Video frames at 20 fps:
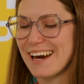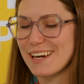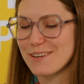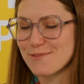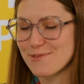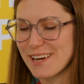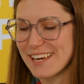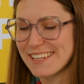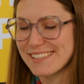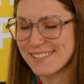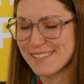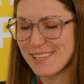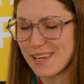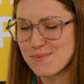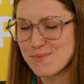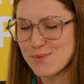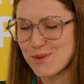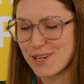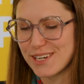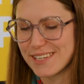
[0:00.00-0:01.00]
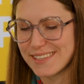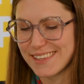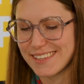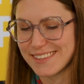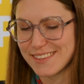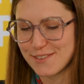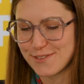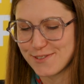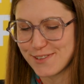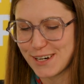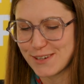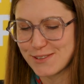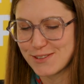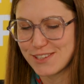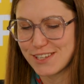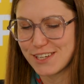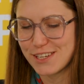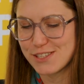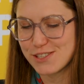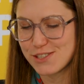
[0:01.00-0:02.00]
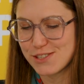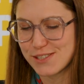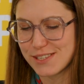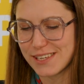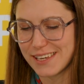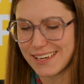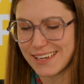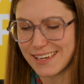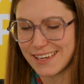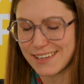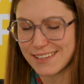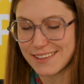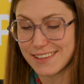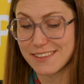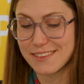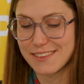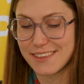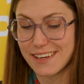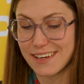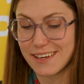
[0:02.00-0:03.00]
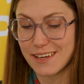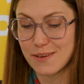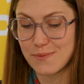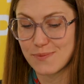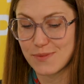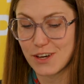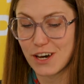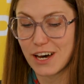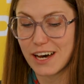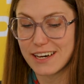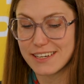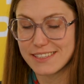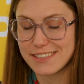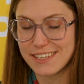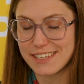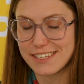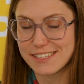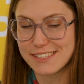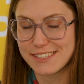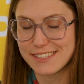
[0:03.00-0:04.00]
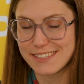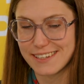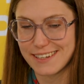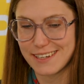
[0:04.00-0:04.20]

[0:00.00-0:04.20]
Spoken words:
I read somewhere that the founders, that the hardest